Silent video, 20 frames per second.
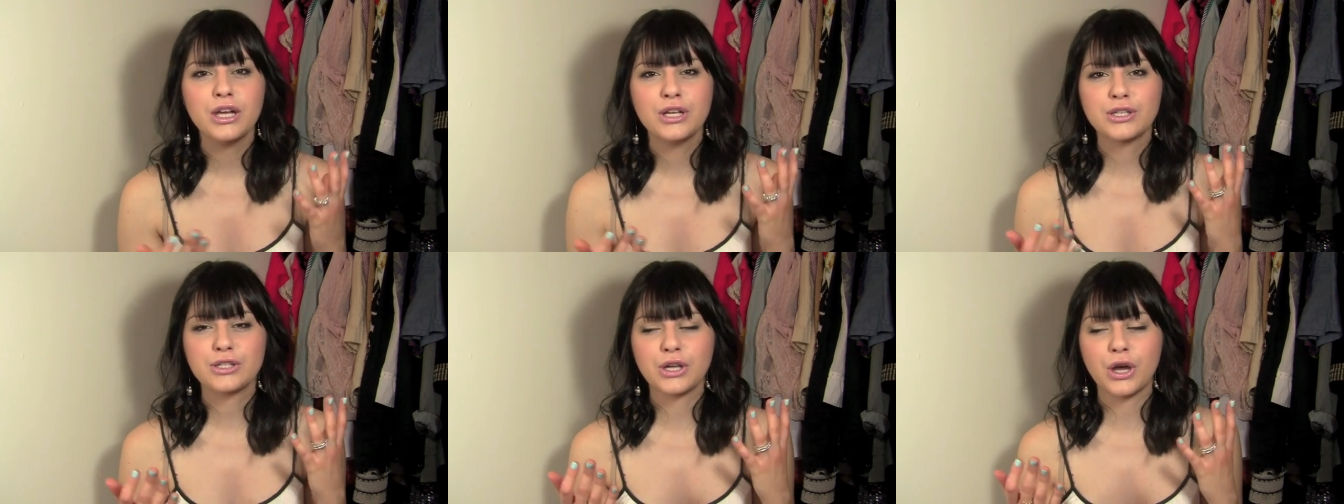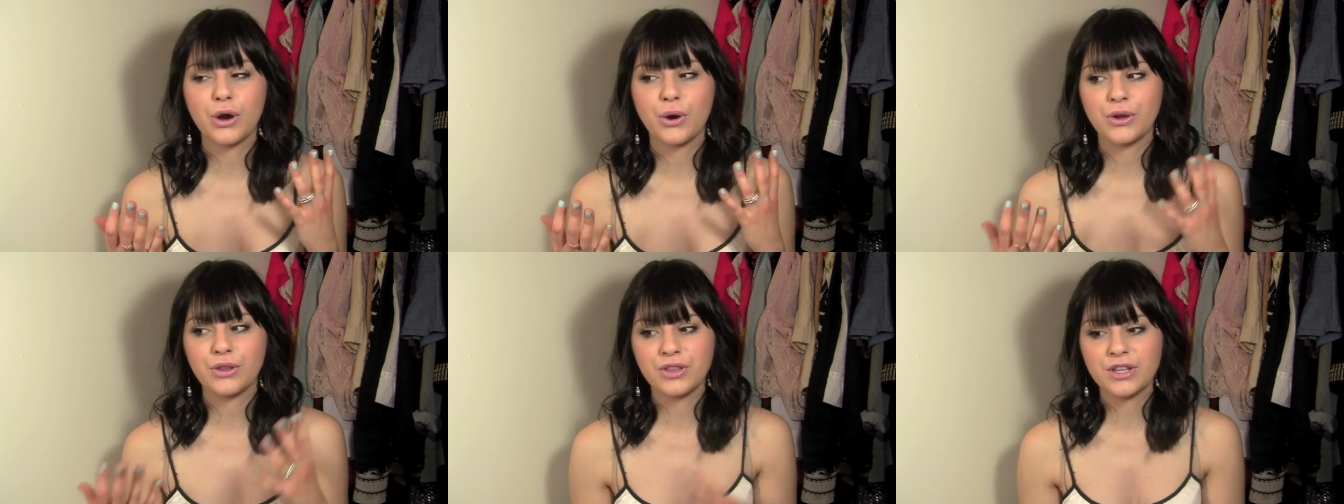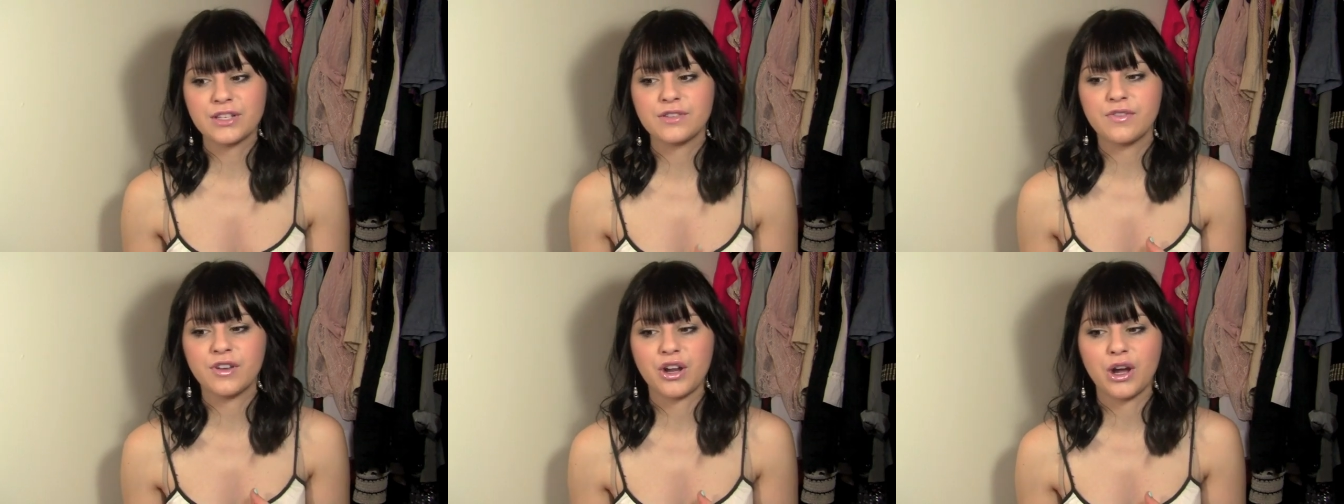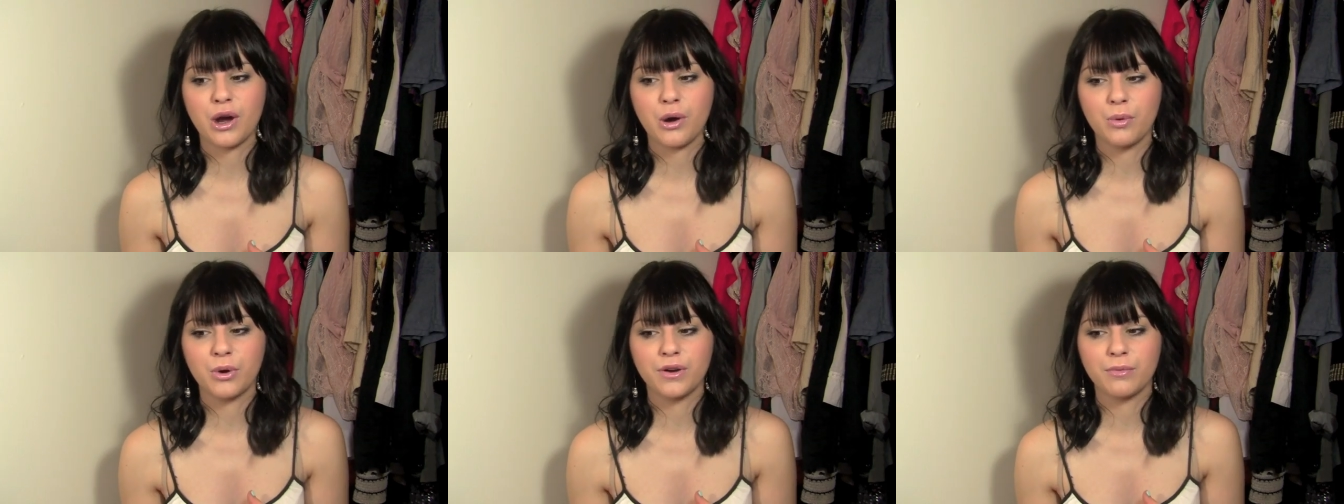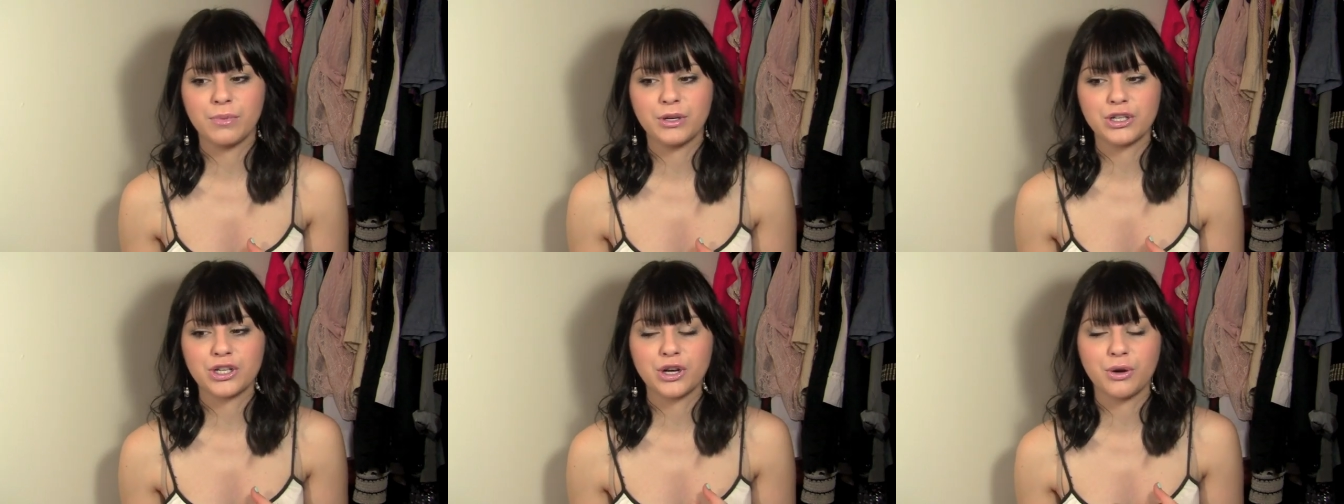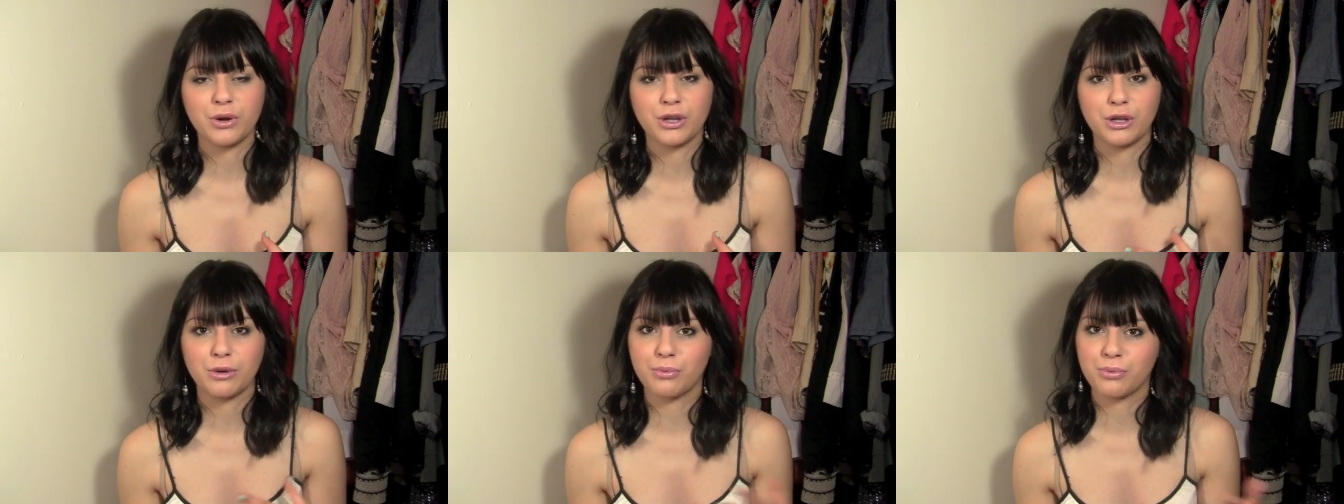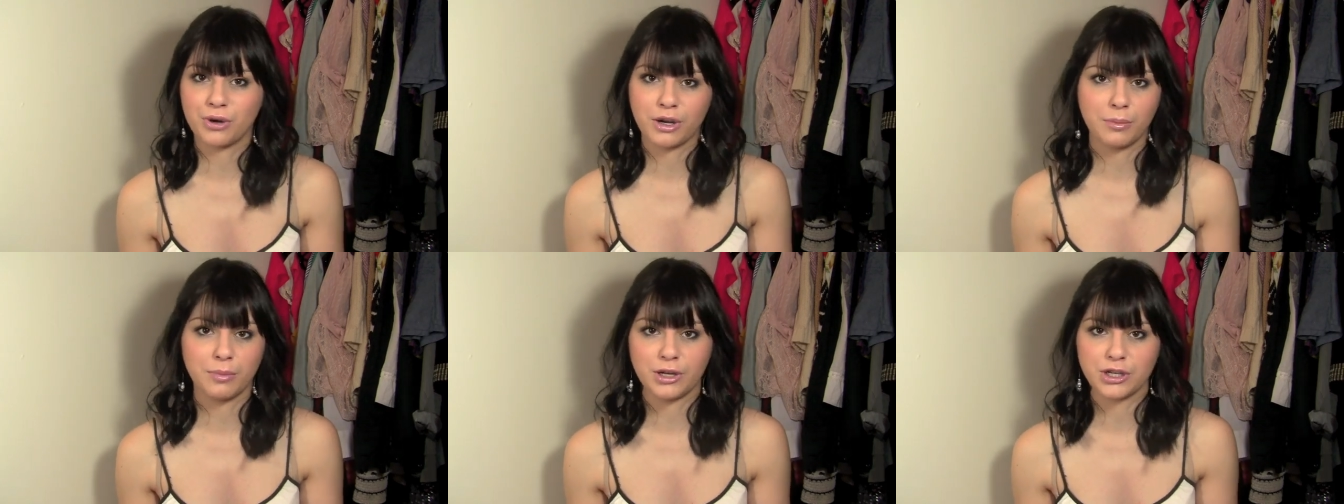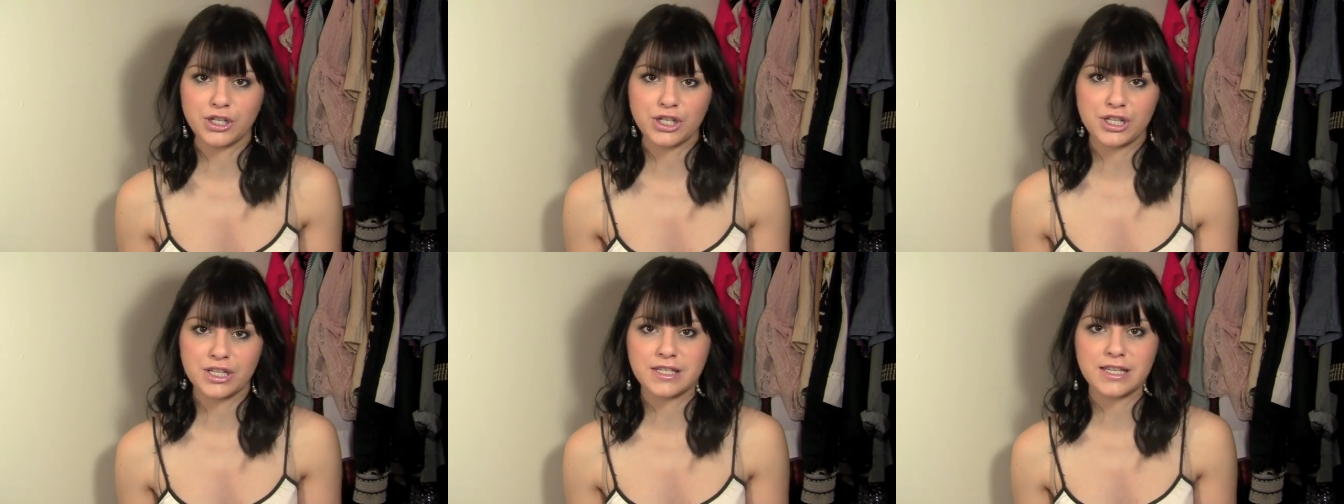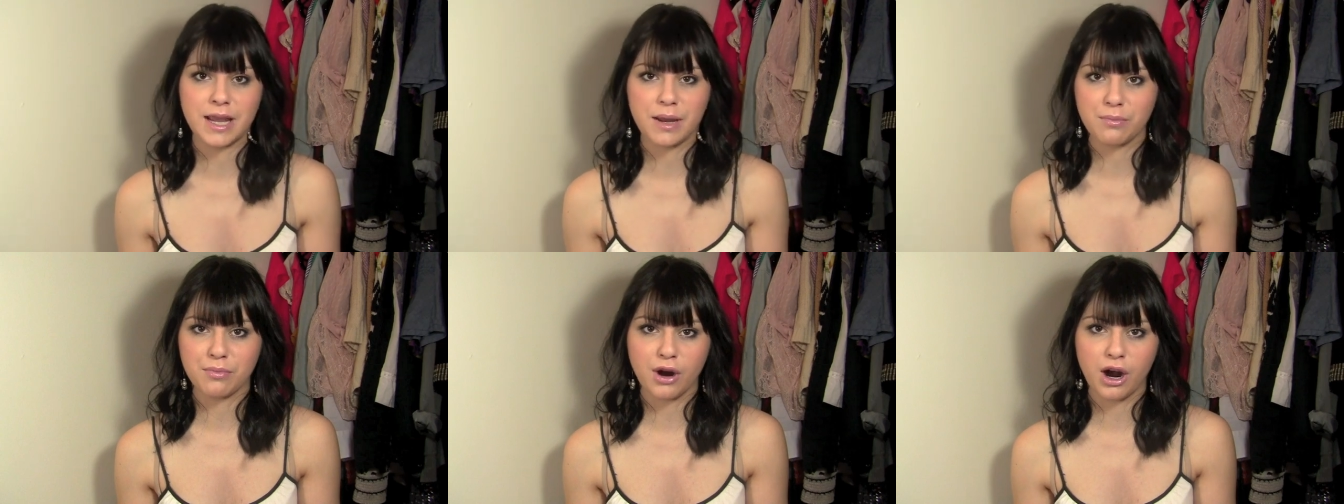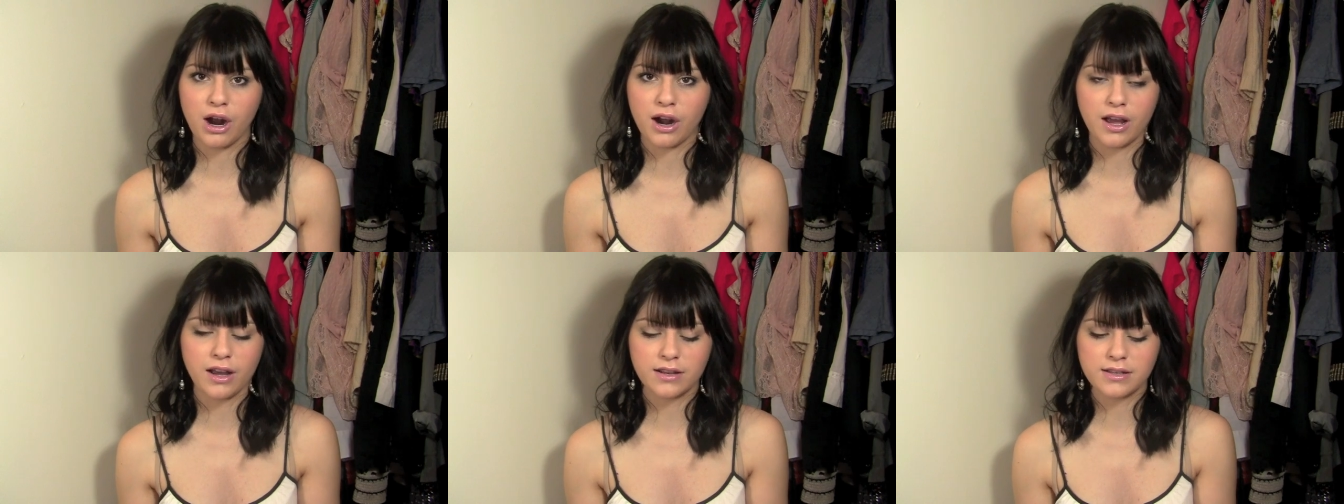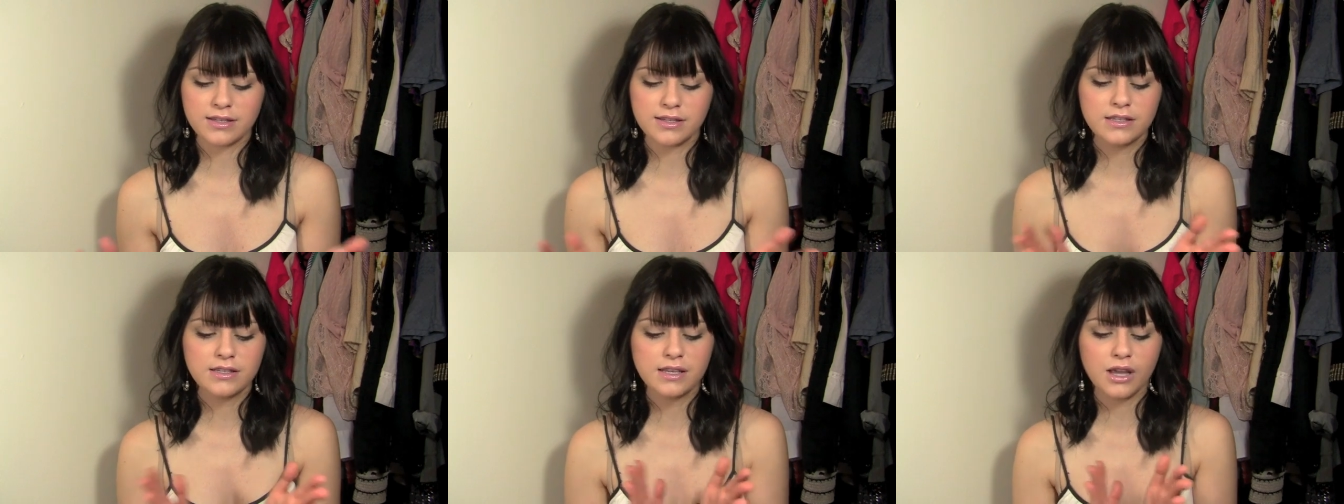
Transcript: So in this video I would have been showing you pretty much the same products.